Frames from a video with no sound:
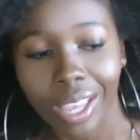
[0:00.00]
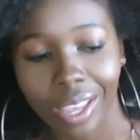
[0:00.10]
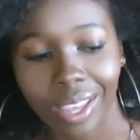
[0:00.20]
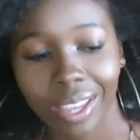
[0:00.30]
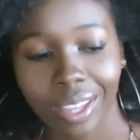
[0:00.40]

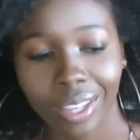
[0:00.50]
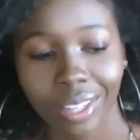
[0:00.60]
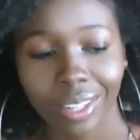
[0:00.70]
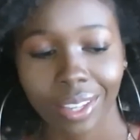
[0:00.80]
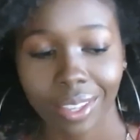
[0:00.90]

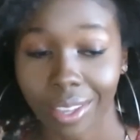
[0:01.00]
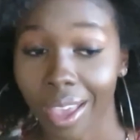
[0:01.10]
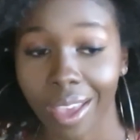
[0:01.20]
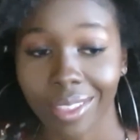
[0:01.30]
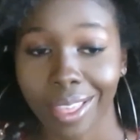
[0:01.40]
And
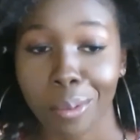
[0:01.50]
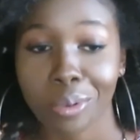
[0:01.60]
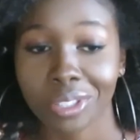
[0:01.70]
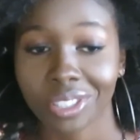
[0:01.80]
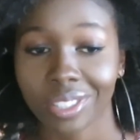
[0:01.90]
yeah, that
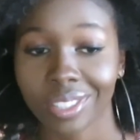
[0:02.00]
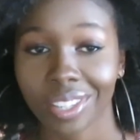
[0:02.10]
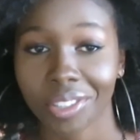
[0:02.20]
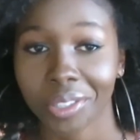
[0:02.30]
was